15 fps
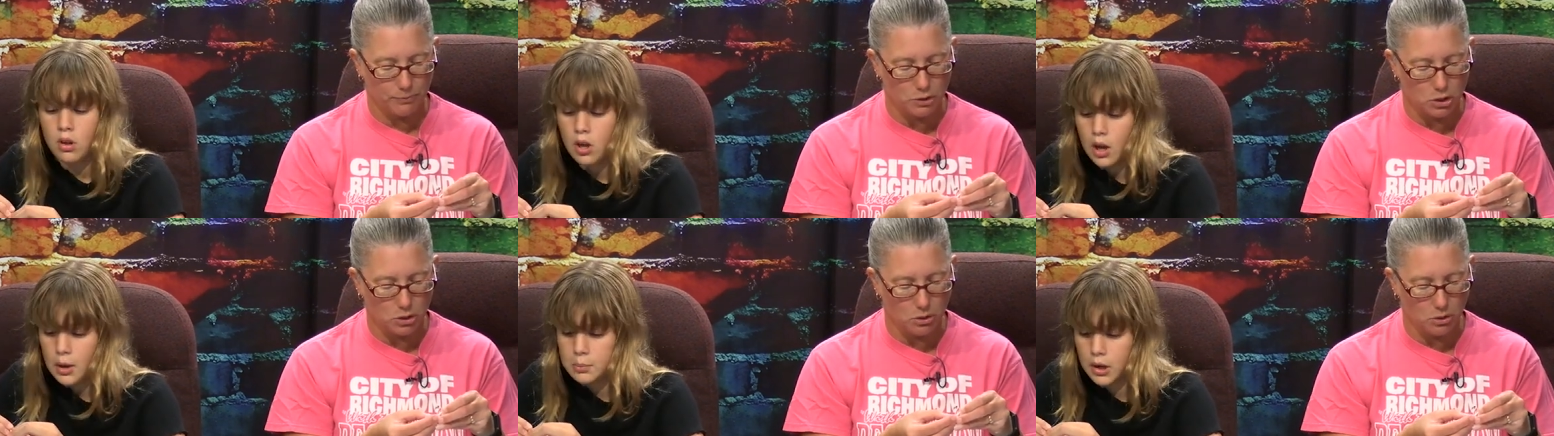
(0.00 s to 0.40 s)

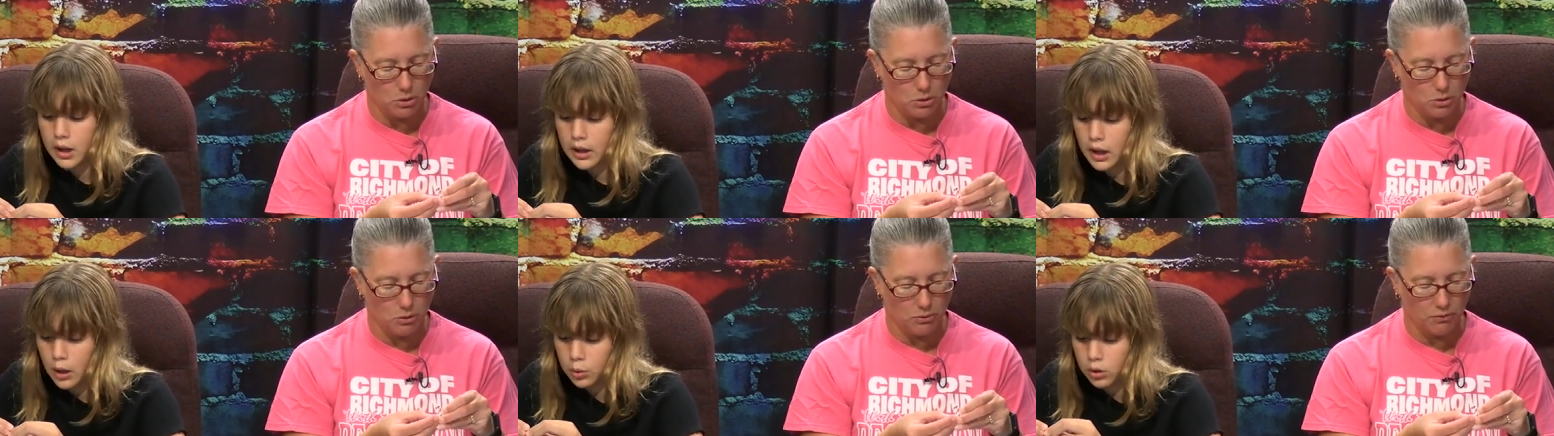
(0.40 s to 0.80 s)

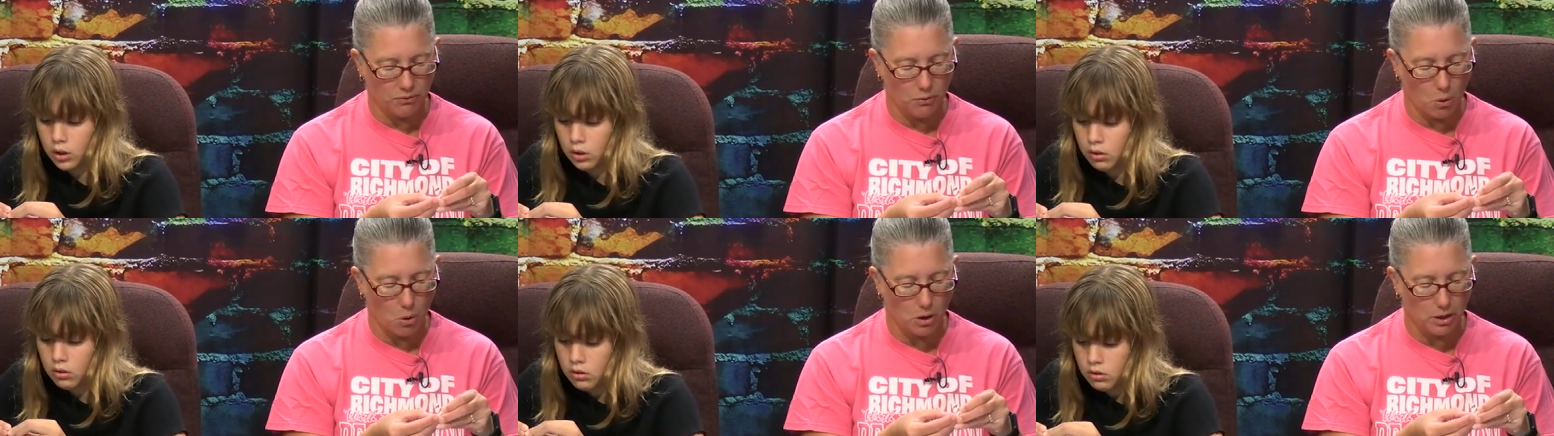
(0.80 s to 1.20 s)
Speaker 1: Two,
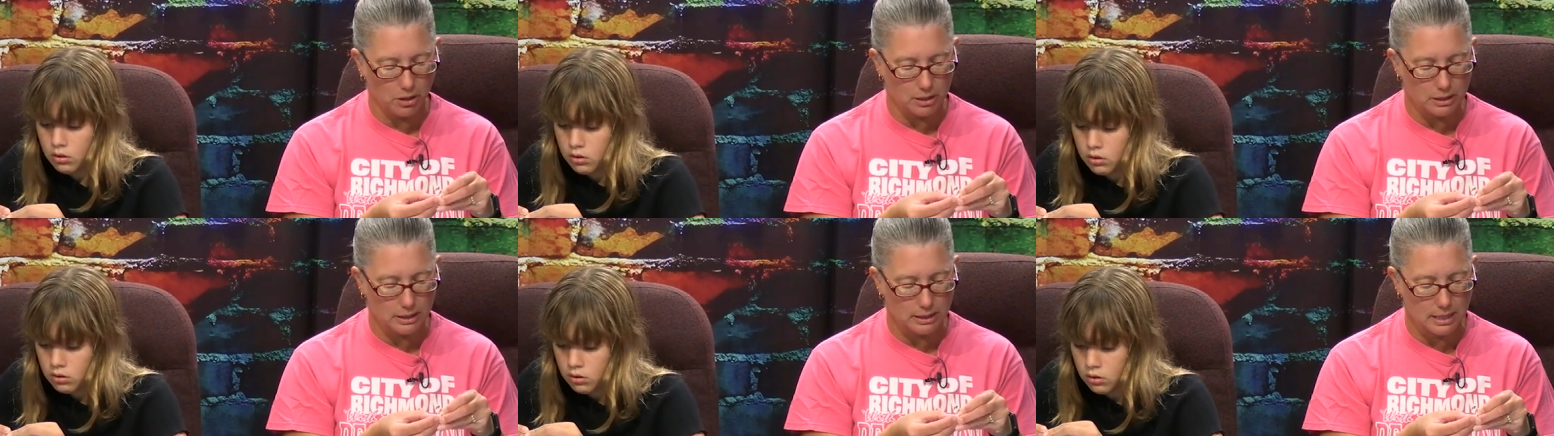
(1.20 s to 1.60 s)

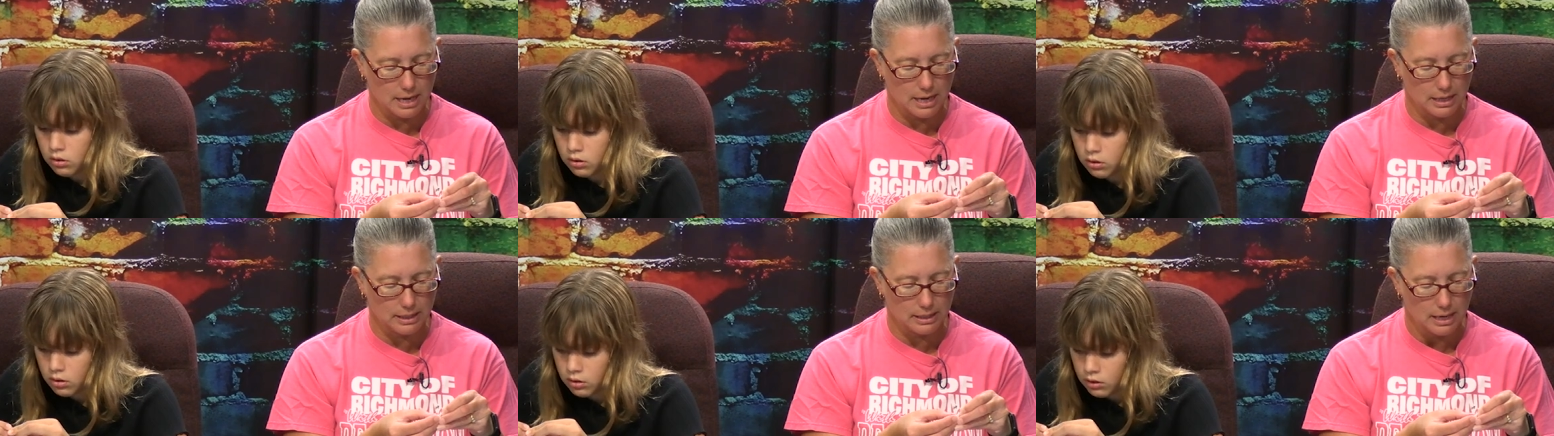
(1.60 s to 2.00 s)
four,
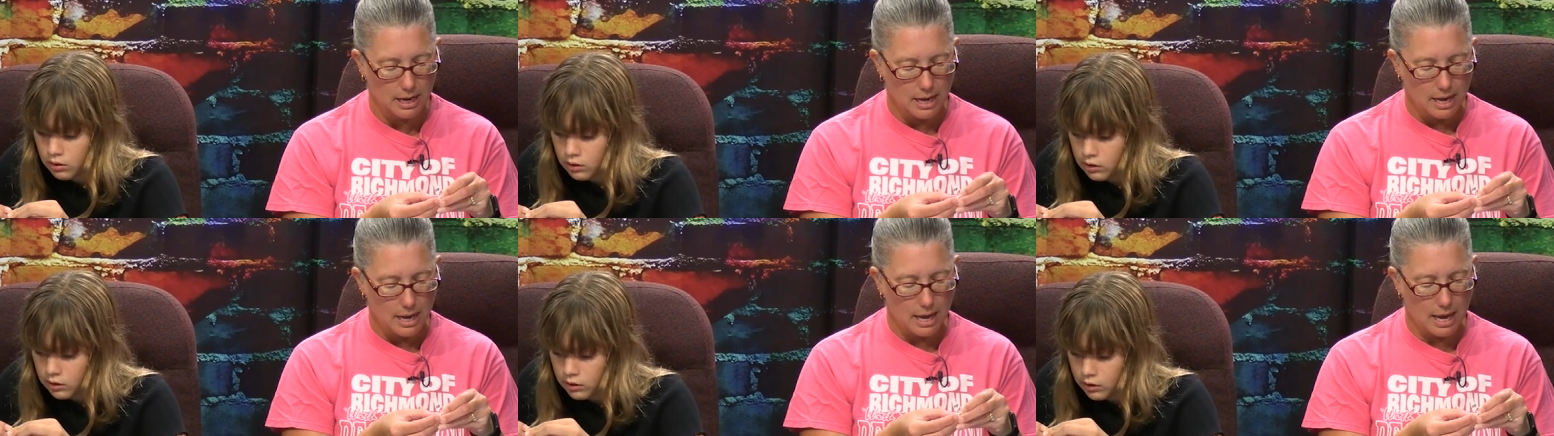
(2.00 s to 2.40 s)
six,
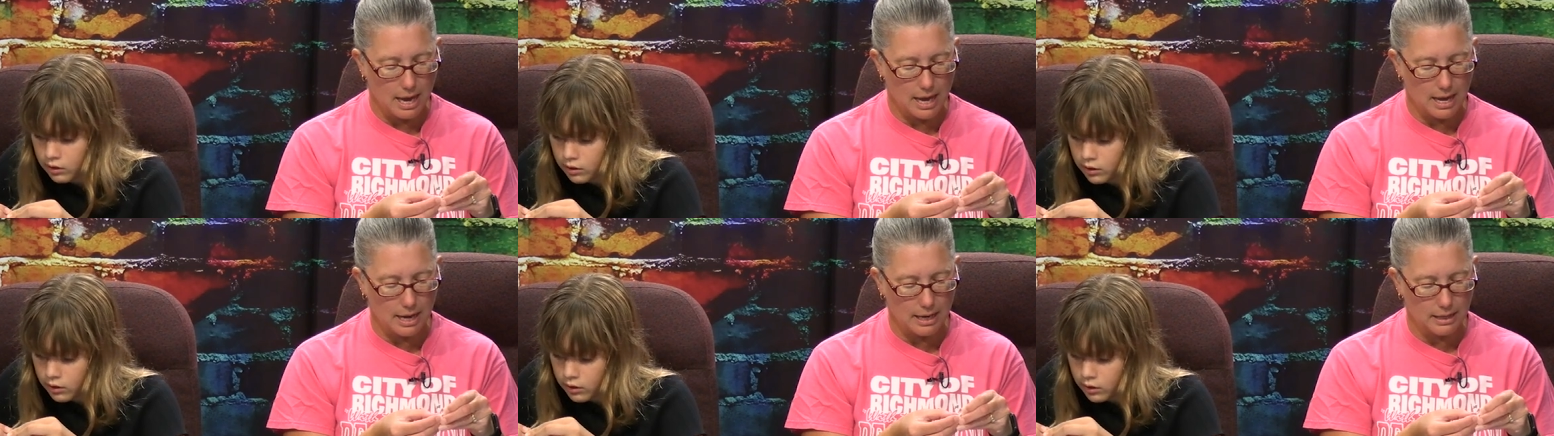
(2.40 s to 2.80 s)

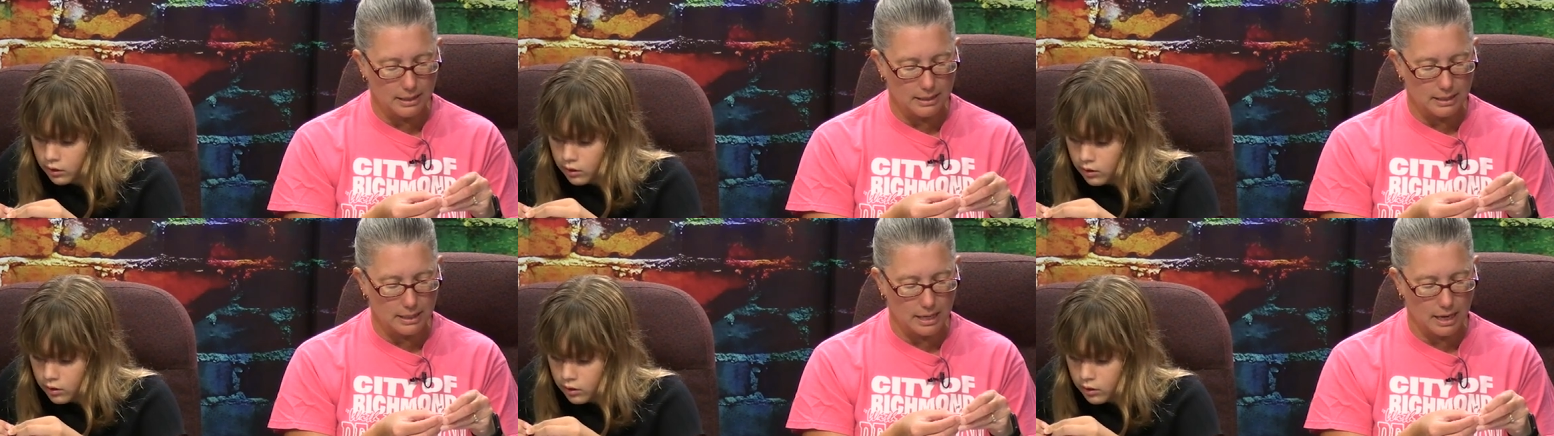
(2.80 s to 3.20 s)
eight,
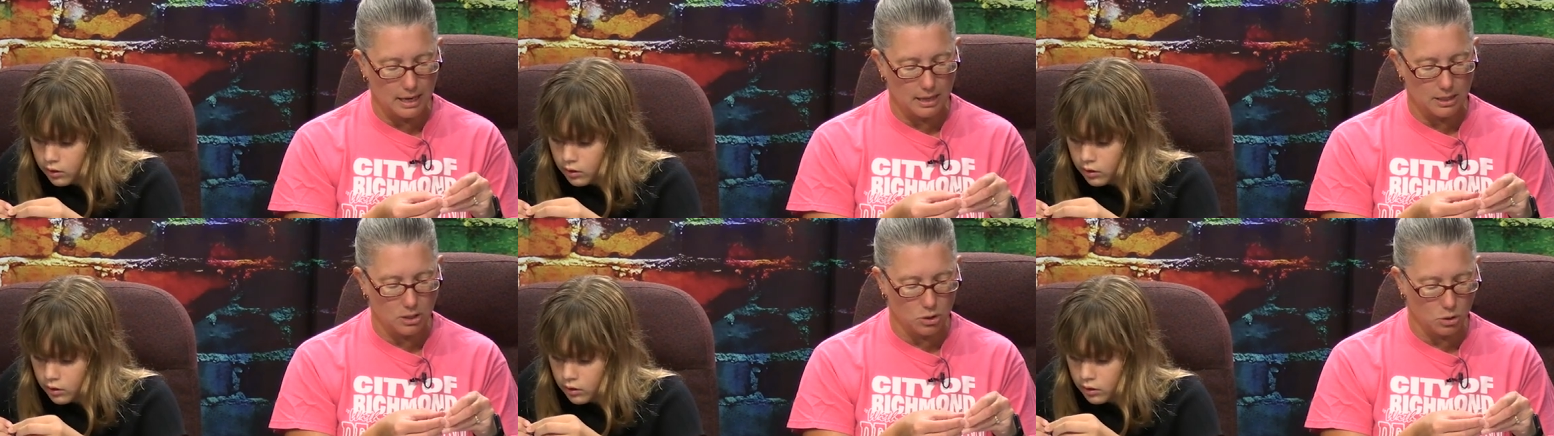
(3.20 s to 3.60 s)

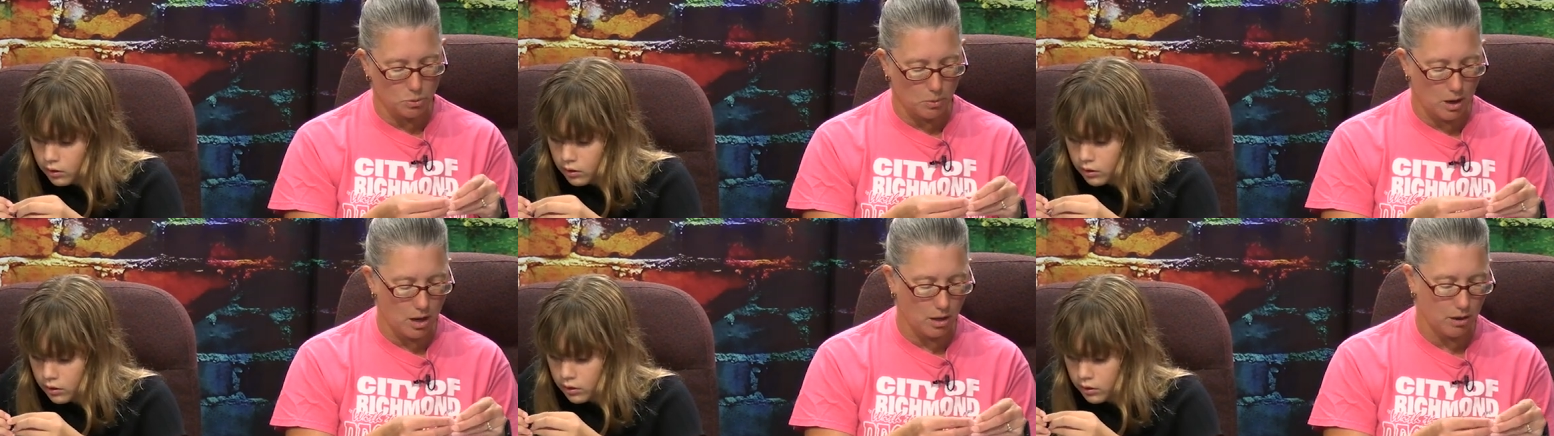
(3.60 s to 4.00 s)

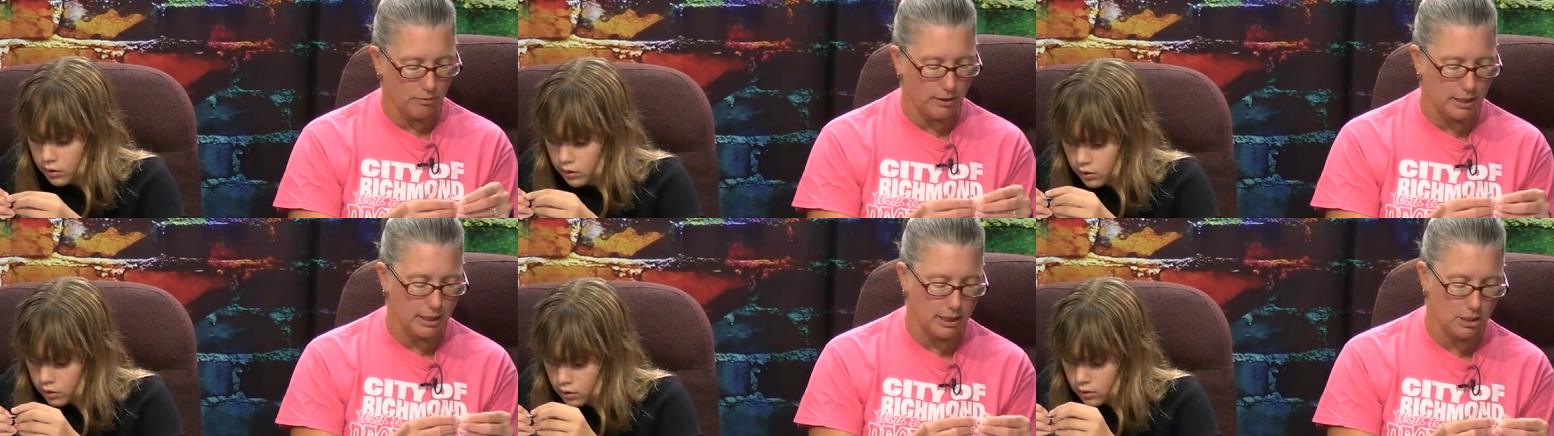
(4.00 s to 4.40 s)

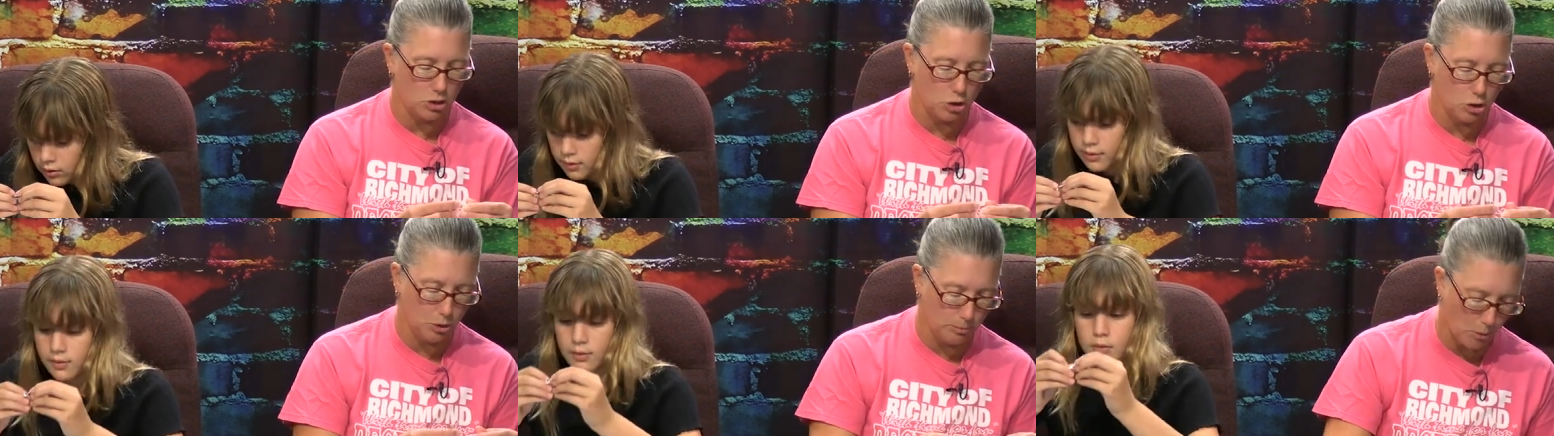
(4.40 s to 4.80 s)
I need
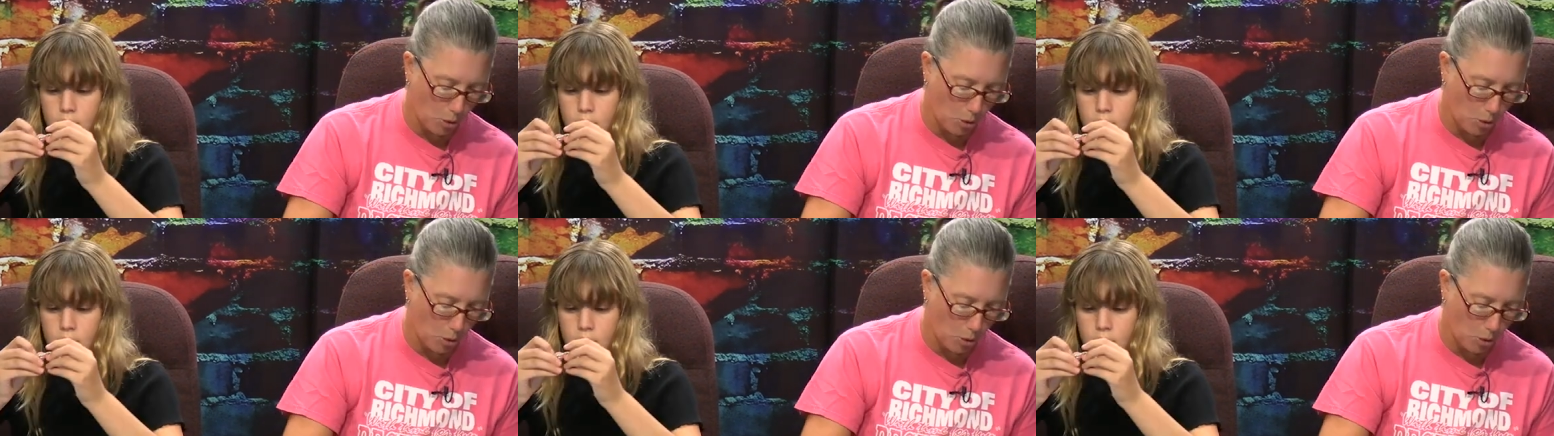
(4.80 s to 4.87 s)
two